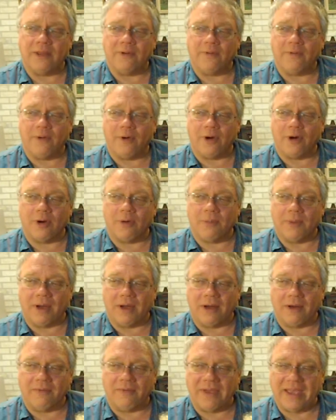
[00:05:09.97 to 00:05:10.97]
in the
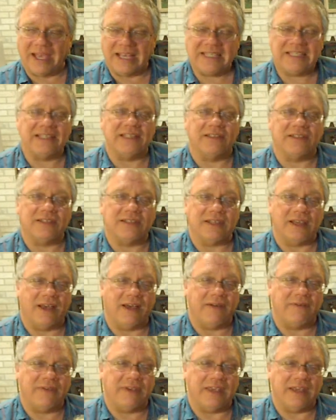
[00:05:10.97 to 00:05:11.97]
form of
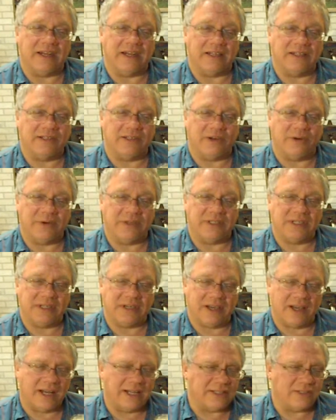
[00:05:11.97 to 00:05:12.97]
essence of Guinness,
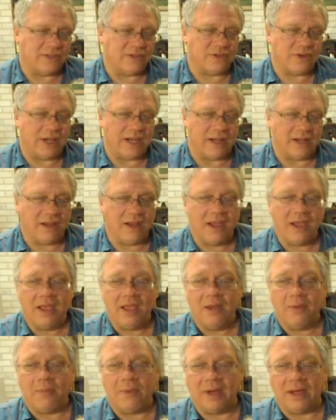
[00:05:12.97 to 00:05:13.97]
so it's
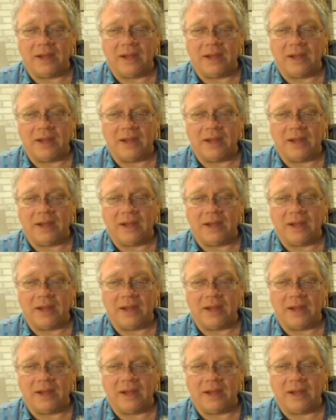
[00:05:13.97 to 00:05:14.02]
concentrated,